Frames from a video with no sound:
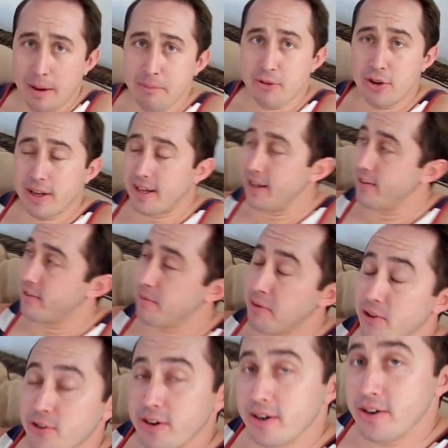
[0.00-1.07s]
I'm drinking some
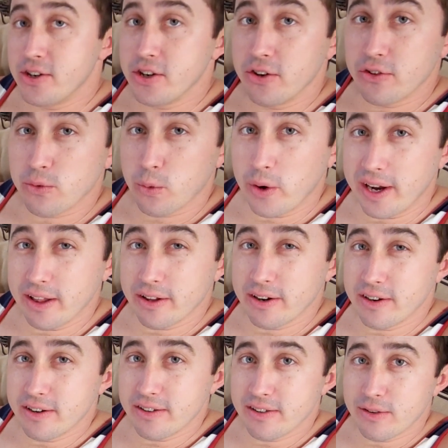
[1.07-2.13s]
of the Trader Joe's
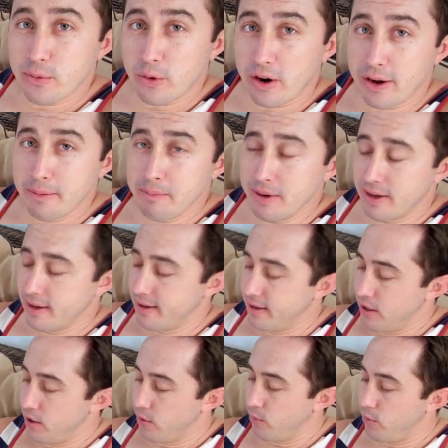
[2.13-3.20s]
Whalers rum
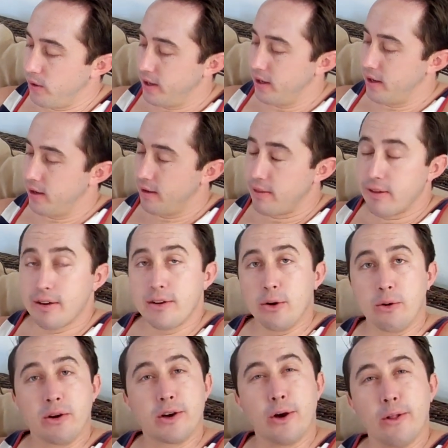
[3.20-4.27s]
with
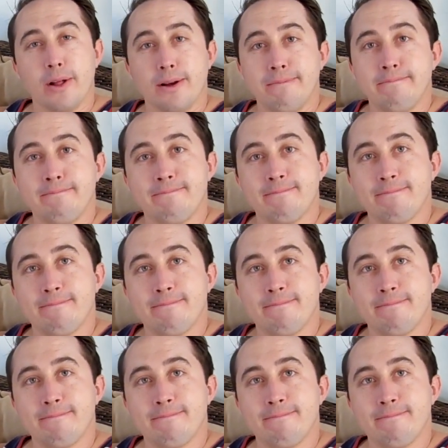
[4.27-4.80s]
Coca-Cola.